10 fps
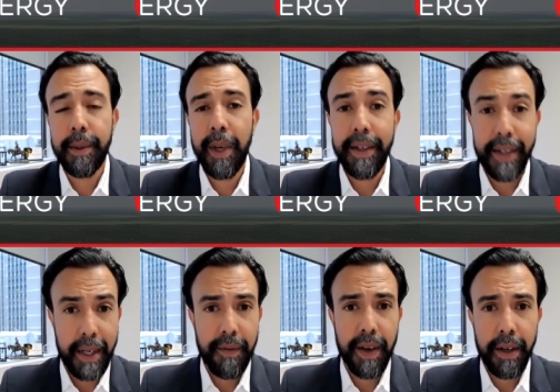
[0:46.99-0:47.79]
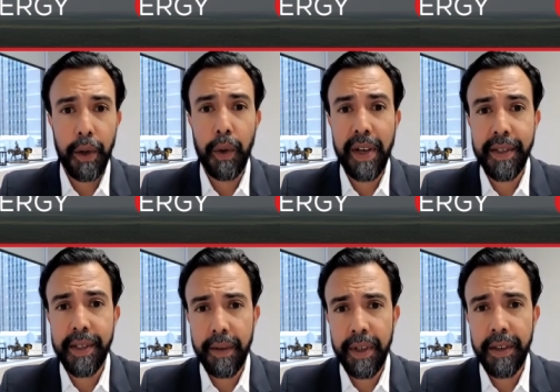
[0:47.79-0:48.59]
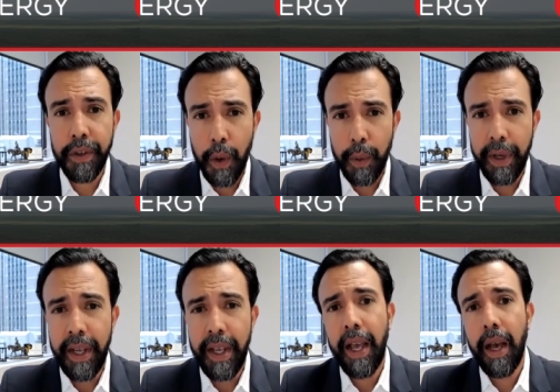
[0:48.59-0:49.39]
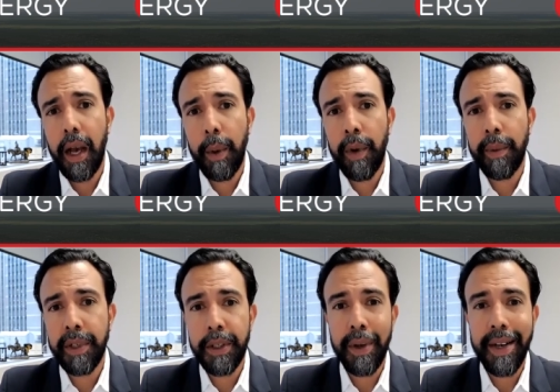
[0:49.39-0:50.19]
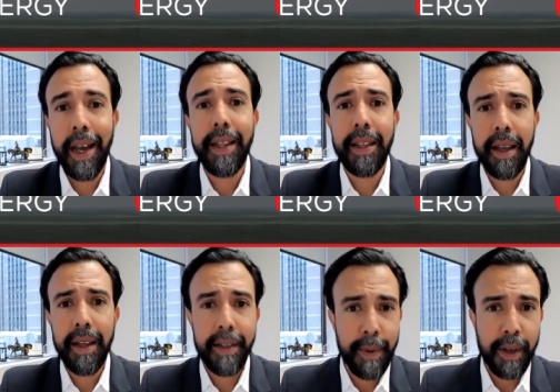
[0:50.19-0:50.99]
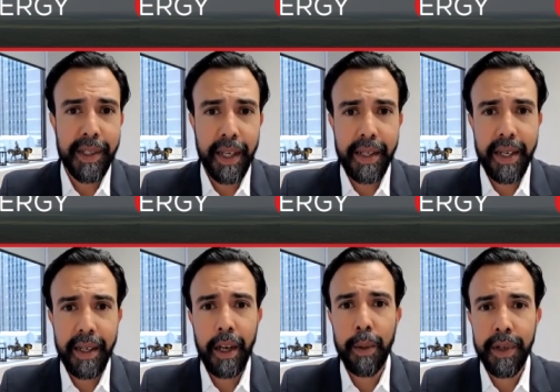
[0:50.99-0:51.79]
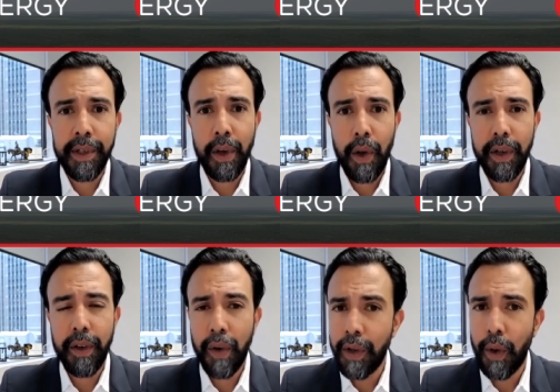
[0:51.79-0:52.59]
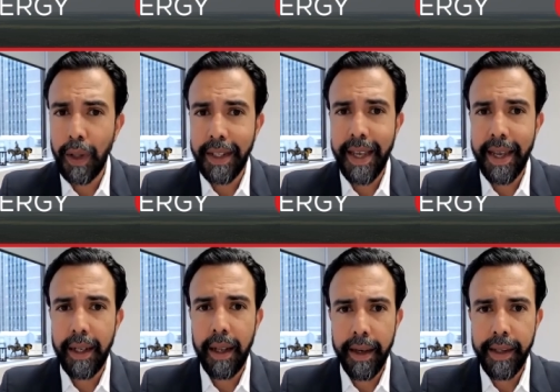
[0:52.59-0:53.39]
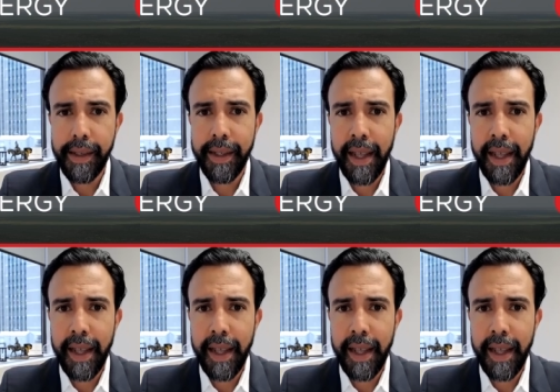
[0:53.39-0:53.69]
We identified a low resistivity zone. Uh, we were able to do a ninth line. It's about 16 kilometers long across all the eight lines.